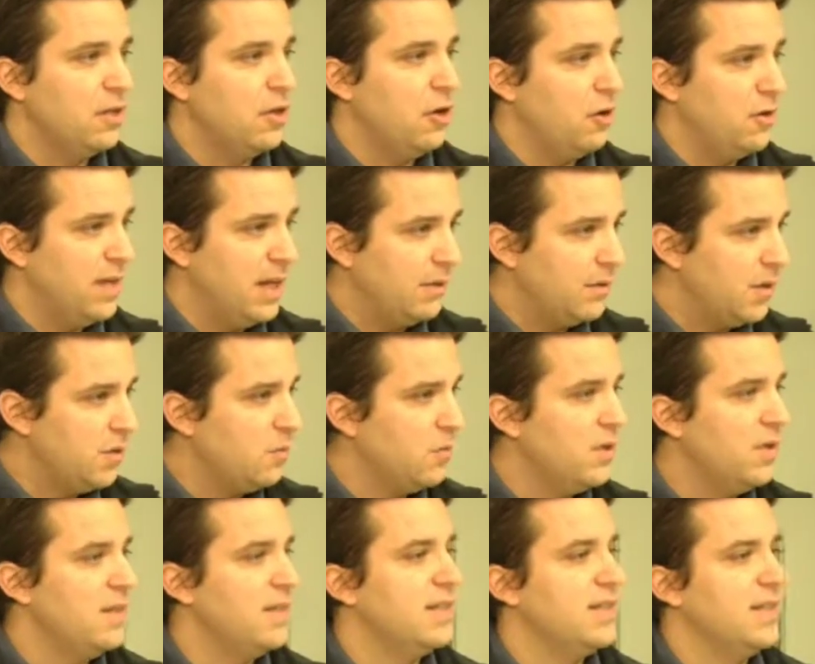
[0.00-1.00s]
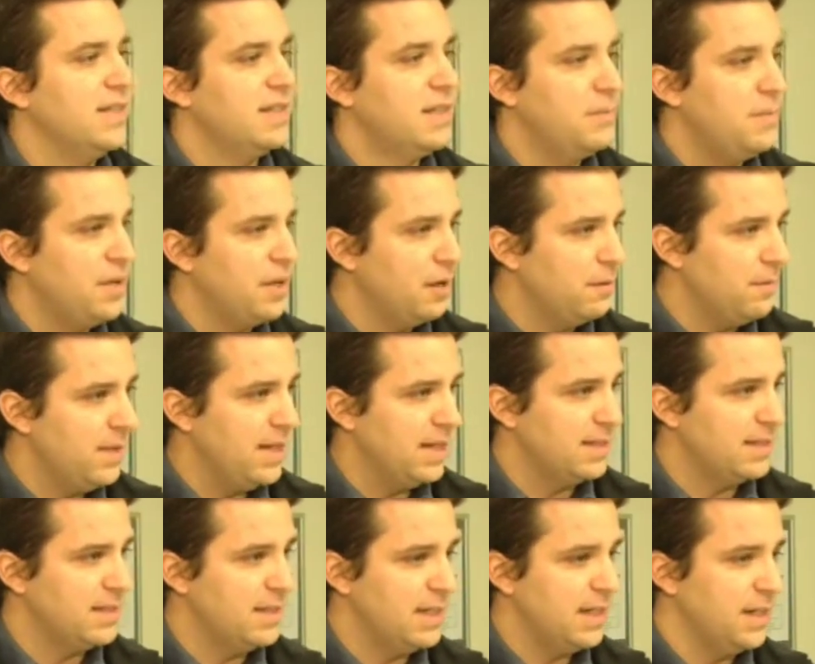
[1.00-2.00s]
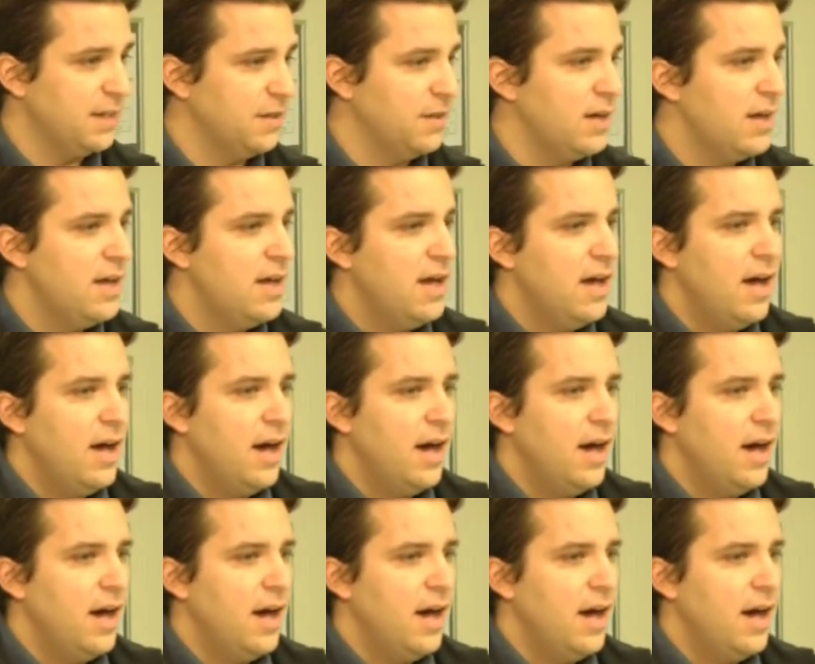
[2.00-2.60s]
Call 911, get the paramedics there.